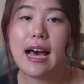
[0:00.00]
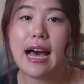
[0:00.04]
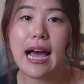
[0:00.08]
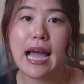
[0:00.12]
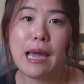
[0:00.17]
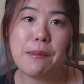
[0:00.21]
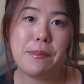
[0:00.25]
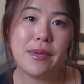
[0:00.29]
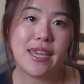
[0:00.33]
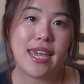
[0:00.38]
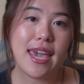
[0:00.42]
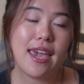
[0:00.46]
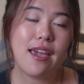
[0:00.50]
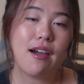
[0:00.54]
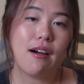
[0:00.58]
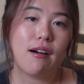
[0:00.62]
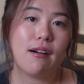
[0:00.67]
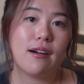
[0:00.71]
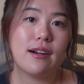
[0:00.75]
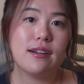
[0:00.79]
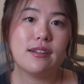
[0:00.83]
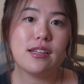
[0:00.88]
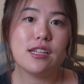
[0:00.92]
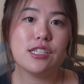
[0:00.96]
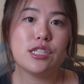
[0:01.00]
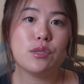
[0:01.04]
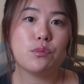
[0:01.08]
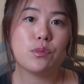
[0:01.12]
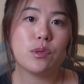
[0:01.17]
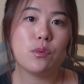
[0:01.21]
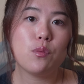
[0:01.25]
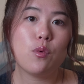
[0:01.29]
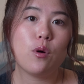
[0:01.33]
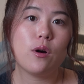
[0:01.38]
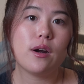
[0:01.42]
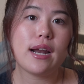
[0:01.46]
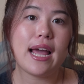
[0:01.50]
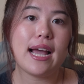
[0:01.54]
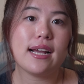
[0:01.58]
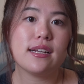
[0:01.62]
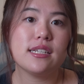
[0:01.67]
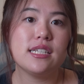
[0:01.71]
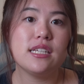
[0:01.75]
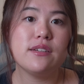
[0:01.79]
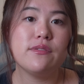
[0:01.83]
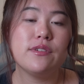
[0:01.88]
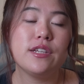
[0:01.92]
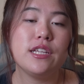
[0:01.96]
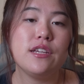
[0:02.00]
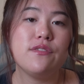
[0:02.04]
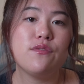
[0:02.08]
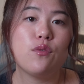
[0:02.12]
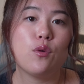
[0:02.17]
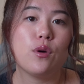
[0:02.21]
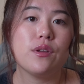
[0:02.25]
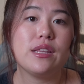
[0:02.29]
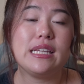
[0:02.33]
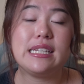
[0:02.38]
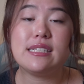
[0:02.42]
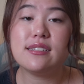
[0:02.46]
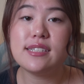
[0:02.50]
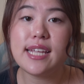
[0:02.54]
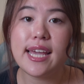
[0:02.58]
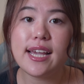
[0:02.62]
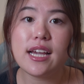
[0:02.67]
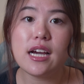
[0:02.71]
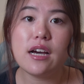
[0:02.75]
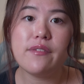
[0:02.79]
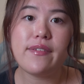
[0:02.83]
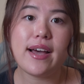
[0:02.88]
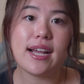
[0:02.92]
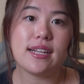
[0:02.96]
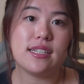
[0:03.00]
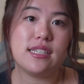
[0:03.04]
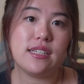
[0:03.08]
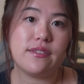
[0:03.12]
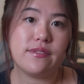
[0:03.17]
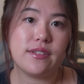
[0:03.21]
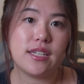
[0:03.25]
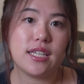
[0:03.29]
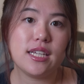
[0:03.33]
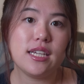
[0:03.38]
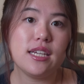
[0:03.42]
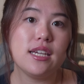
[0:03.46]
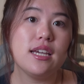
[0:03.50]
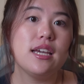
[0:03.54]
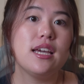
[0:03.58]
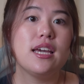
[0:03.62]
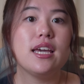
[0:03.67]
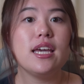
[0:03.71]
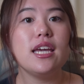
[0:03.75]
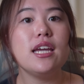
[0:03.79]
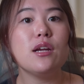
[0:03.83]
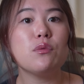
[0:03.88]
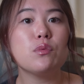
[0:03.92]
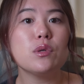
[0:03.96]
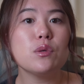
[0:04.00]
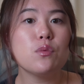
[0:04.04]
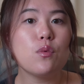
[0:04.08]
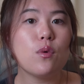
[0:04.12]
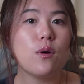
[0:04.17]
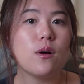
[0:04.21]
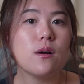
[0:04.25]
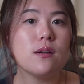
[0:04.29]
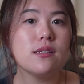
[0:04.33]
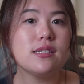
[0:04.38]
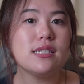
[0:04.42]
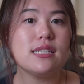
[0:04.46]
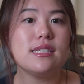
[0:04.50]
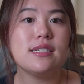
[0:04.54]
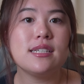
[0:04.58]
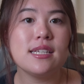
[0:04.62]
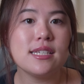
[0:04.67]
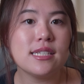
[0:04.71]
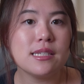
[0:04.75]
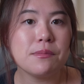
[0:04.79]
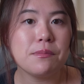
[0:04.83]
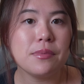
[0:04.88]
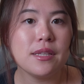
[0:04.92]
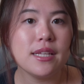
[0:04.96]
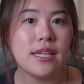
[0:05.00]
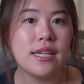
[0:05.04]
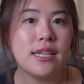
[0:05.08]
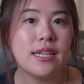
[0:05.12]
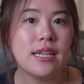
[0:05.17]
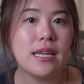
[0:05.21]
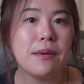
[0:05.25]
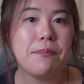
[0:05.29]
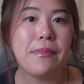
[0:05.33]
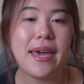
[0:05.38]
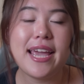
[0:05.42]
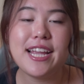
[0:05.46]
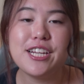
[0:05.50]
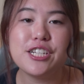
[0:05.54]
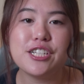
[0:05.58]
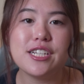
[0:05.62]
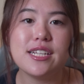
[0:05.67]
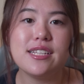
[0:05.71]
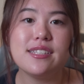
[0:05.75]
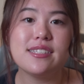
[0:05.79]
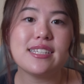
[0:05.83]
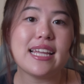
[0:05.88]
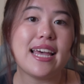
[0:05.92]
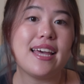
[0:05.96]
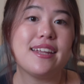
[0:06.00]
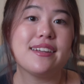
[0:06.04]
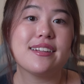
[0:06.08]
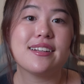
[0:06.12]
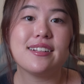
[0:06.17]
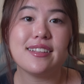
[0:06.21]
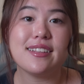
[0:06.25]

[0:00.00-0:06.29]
IBKR doesn't reward activity for the sake of activity. It rewards discipline, patience, and